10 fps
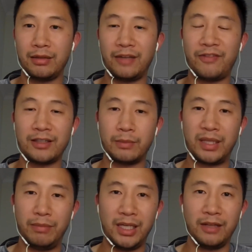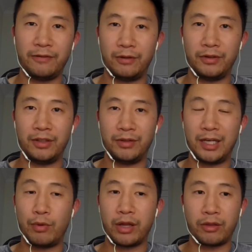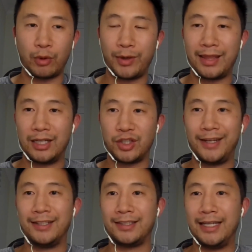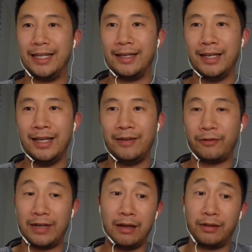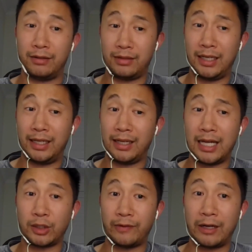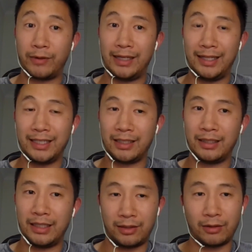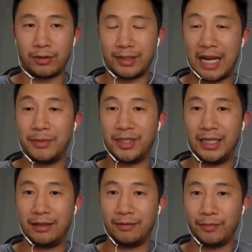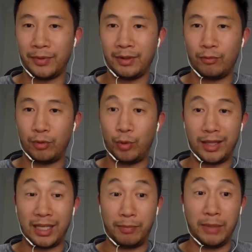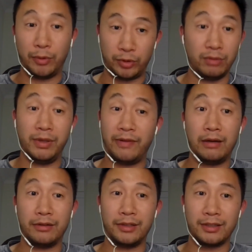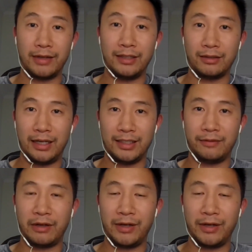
until they find something meaningful, they don't want to throw away that chance. And for now, they're taking cash over equity, at least in the circles that I'm seeing, or who I think people should be founders, right? So it's a